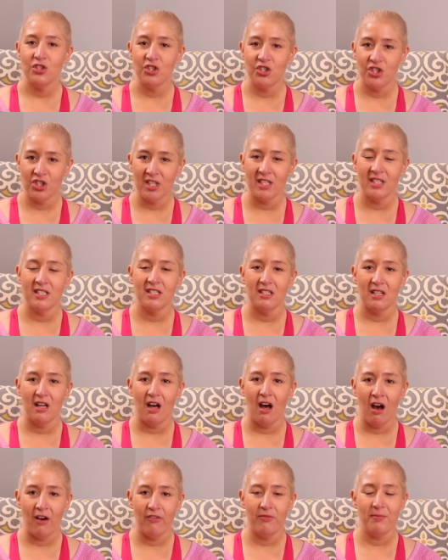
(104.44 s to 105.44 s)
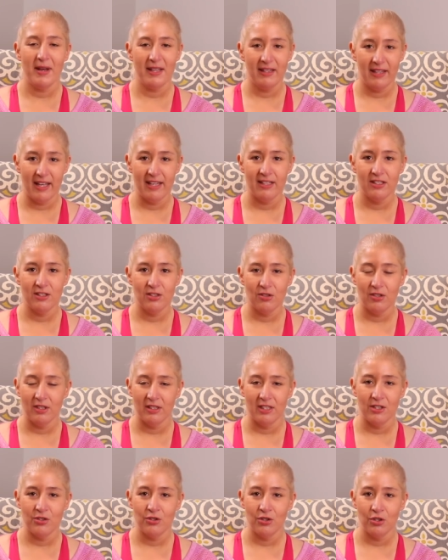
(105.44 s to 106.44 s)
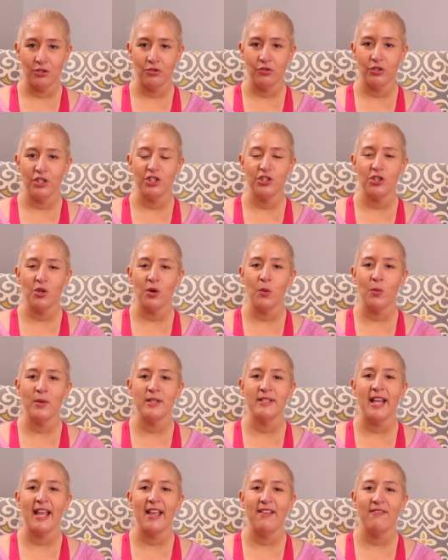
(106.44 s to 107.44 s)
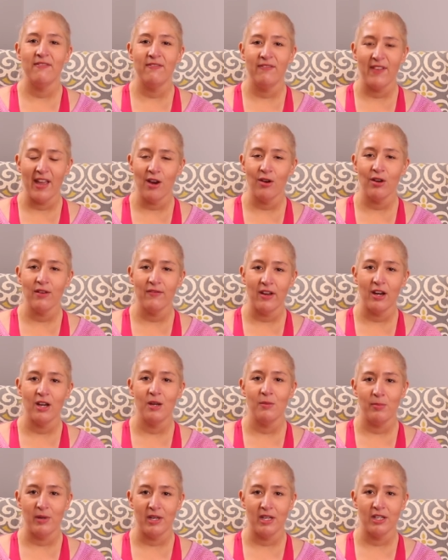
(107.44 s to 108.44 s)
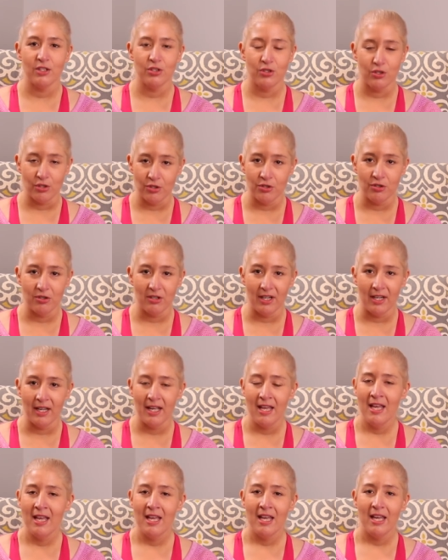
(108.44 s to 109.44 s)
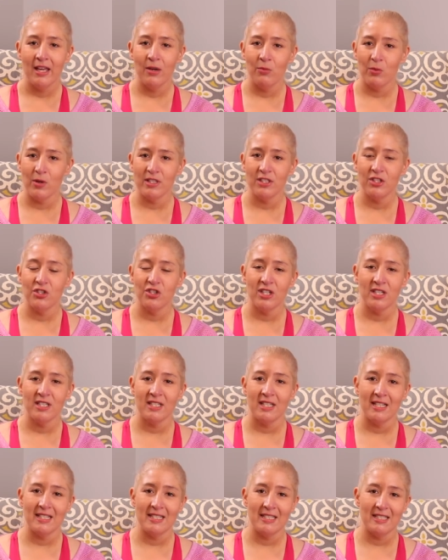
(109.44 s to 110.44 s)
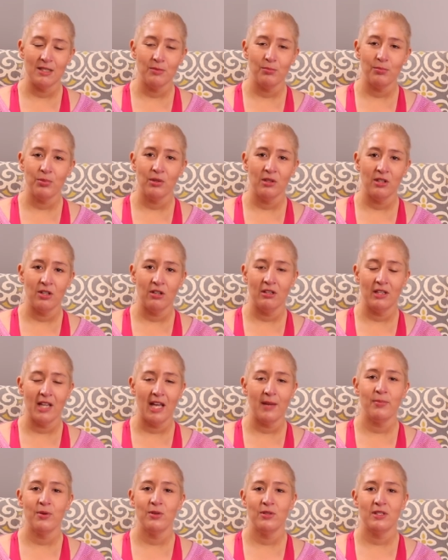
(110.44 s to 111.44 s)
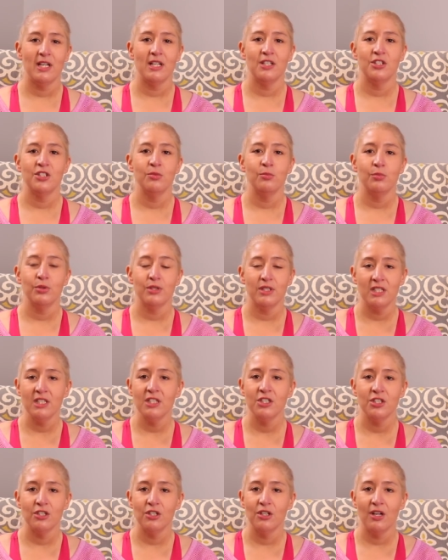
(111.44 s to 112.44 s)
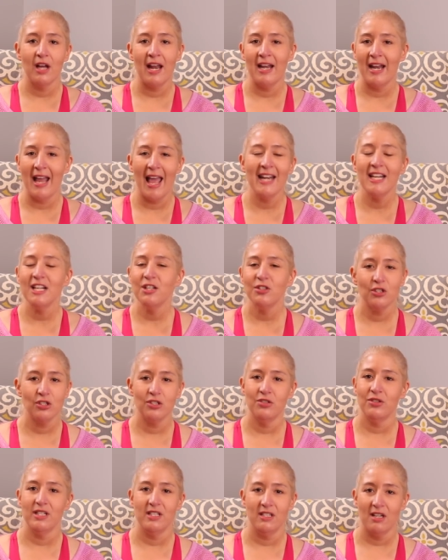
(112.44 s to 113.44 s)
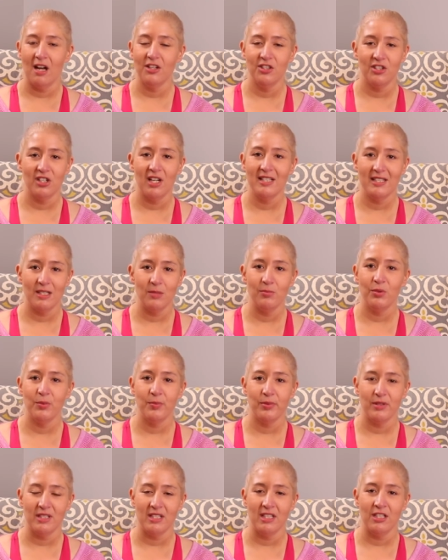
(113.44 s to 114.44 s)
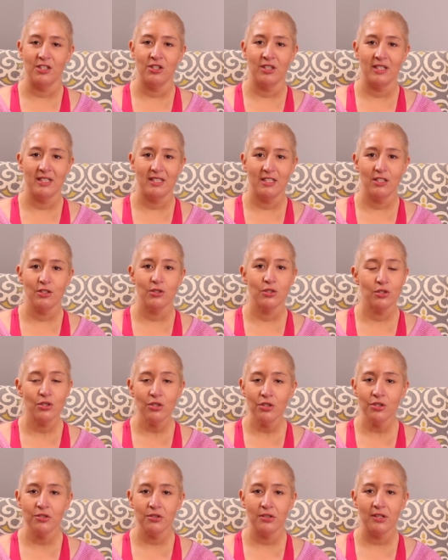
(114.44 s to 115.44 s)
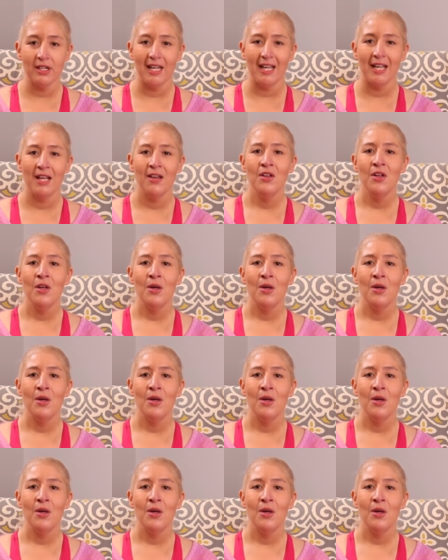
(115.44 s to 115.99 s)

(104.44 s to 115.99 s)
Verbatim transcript: just off my legs during the surgery. So it was a very, very big surgery. It wasn't just a simple little liposuction procedure. And any surgery is not a simple procedure, it's still surgery.